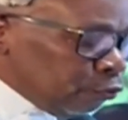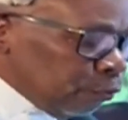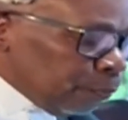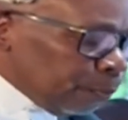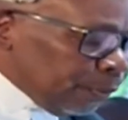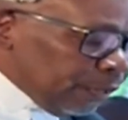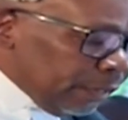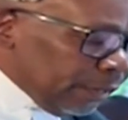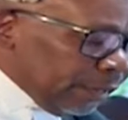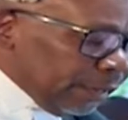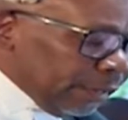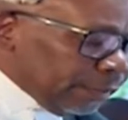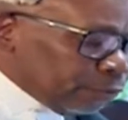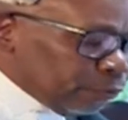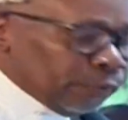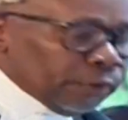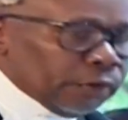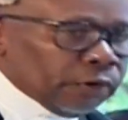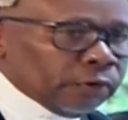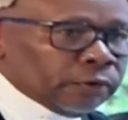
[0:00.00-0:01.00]
superior
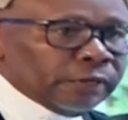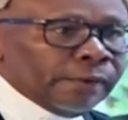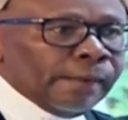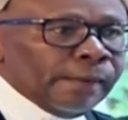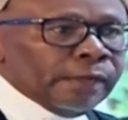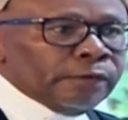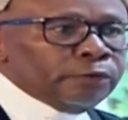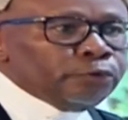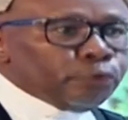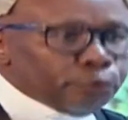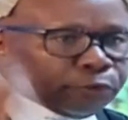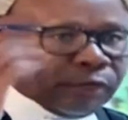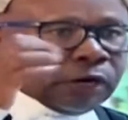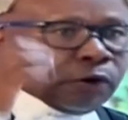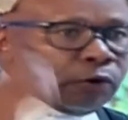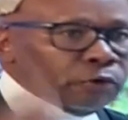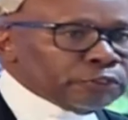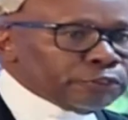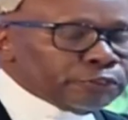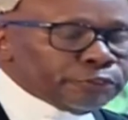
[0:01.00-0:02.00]
to the, to the
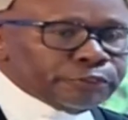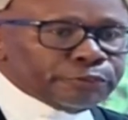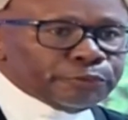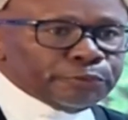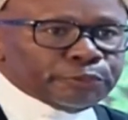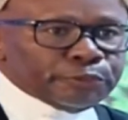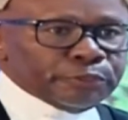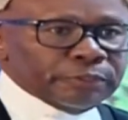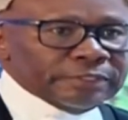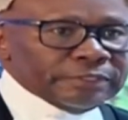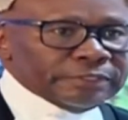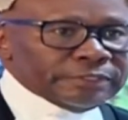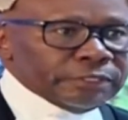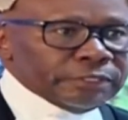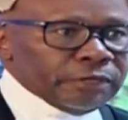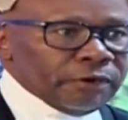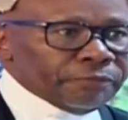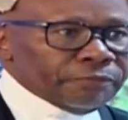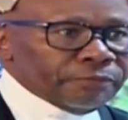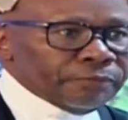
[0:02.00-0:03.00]
Constitution
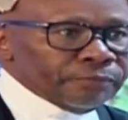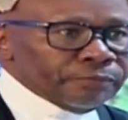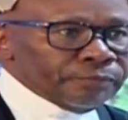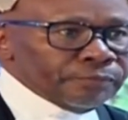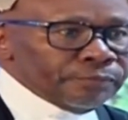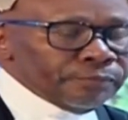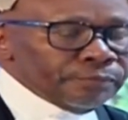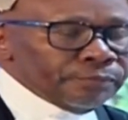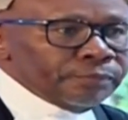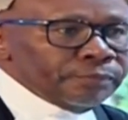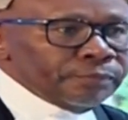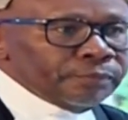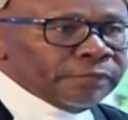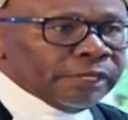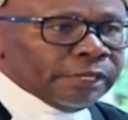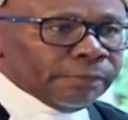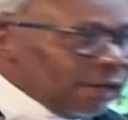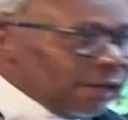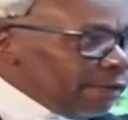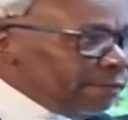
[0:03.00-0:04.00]
itself?
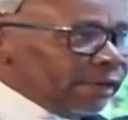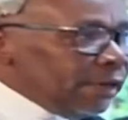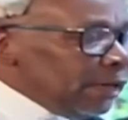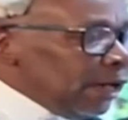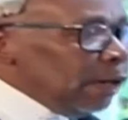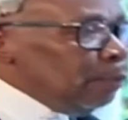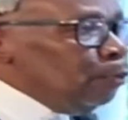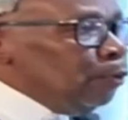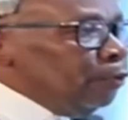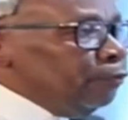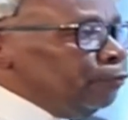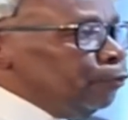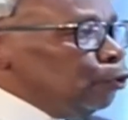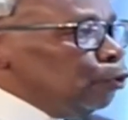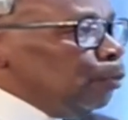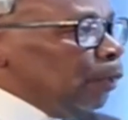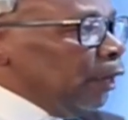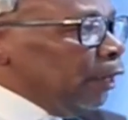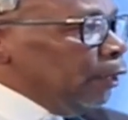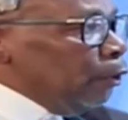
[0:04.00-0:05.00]
In my very humble
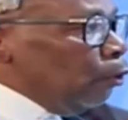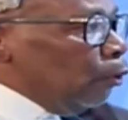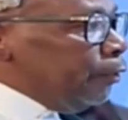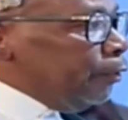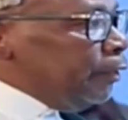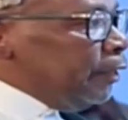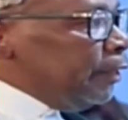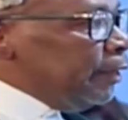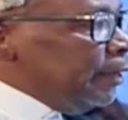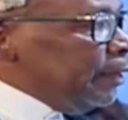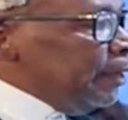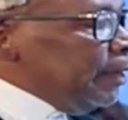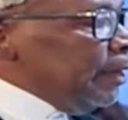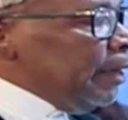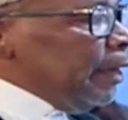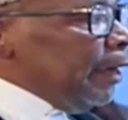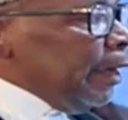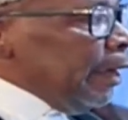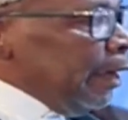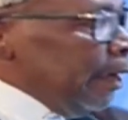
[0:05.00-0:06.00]
view, my Lord,
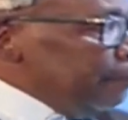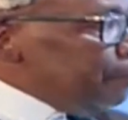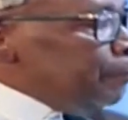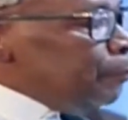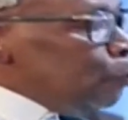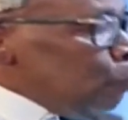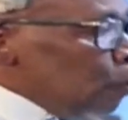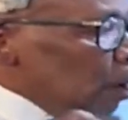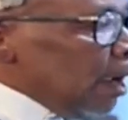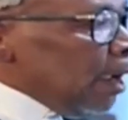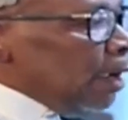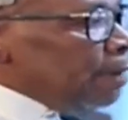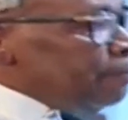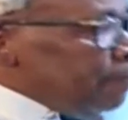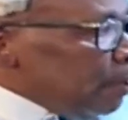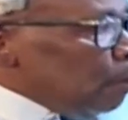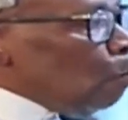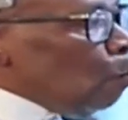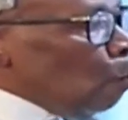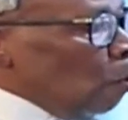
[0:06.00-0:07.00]
if you
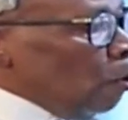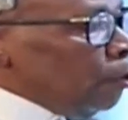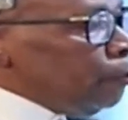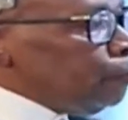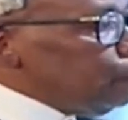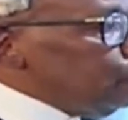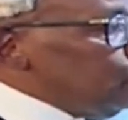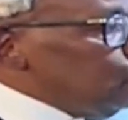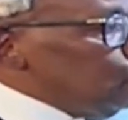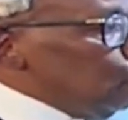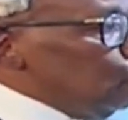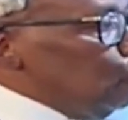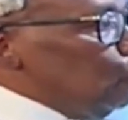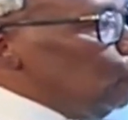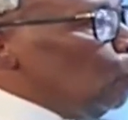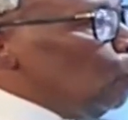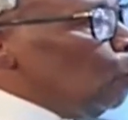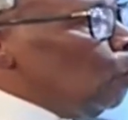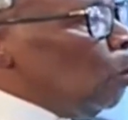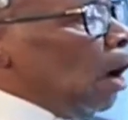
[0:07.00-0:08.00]
ever want to
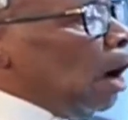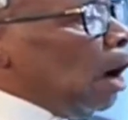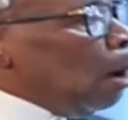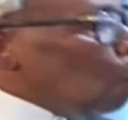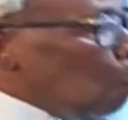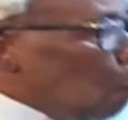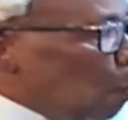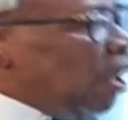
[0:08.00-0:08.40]
know a